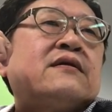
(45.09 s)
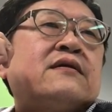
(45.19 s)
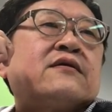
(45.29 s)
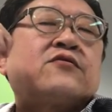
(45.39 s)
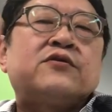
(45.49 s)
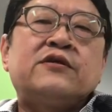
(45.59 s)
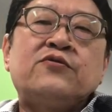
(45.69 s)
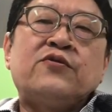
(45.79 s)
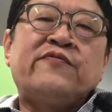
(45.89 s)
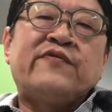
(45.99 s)

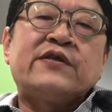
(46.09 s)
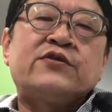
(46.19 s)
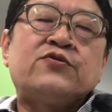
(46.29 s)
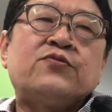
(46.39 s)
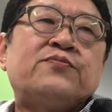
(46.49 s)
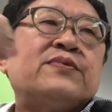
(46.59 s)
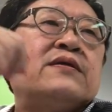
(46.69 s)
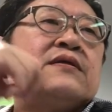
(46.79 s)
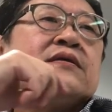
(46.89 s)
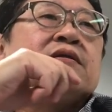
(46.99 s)
According to
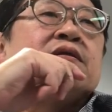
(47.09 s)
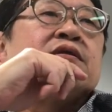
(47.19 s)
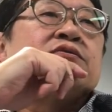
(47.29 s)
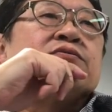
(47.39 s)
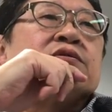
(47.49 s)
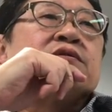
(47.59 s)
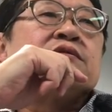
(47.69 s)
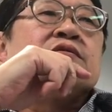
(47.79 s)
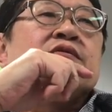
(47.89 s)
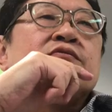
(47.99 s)
Investopedia, Dash
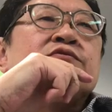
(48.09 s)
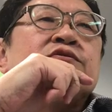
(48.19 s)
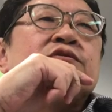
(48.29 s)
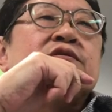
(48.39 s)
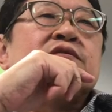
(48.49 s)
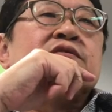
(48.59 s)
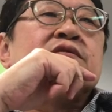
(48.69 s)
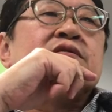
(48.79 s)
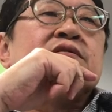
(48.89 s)
was launched in